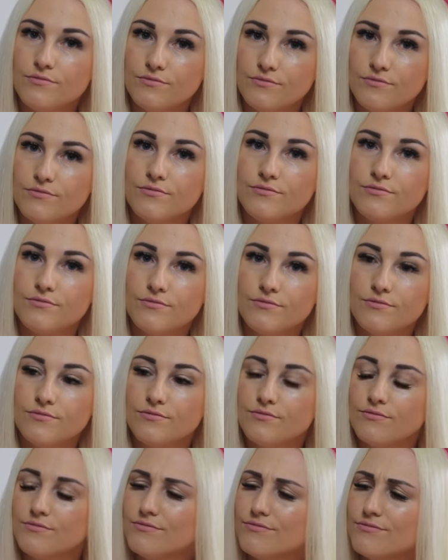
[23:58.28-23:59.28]

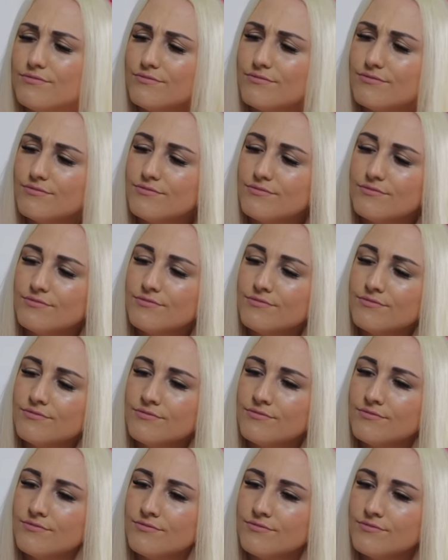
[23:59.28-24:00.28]

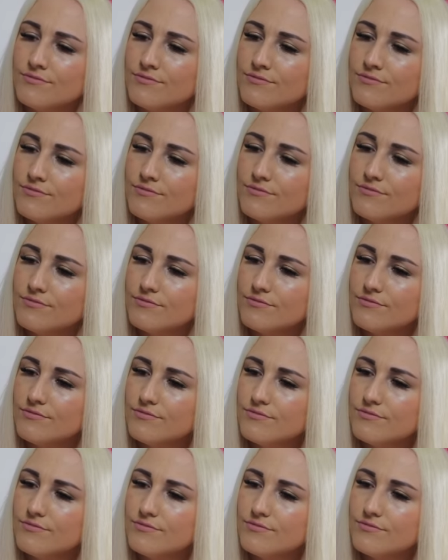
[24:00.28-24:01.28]

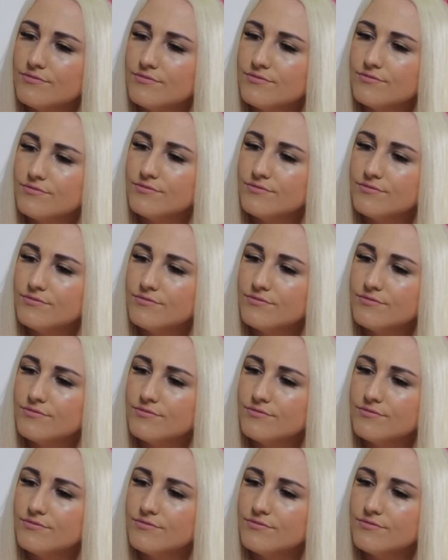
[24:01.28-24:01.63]
The person shown says nothing.